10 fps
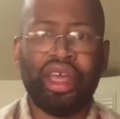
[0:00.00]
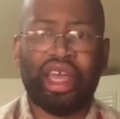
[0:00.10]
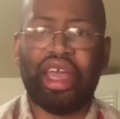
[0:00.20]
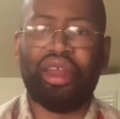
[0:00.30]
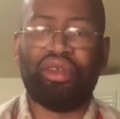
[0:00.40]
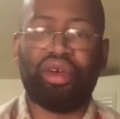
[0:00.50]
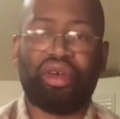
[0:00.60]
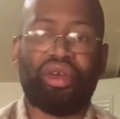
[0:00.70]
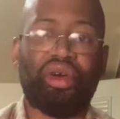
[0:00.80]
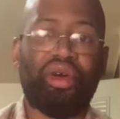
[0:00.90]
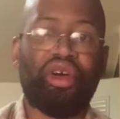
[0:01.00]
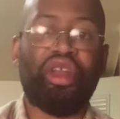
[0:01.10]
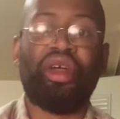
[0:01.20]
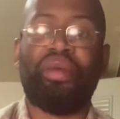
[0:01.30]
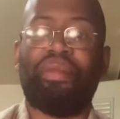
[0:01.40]
it looked
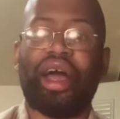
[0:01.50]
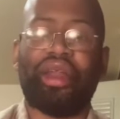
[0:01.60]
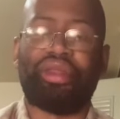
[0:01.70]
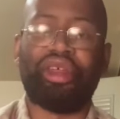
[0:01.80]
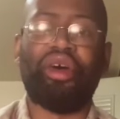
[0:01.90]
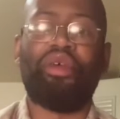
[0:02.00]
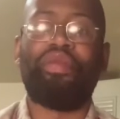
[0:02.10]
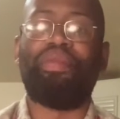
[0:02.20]
good by itself,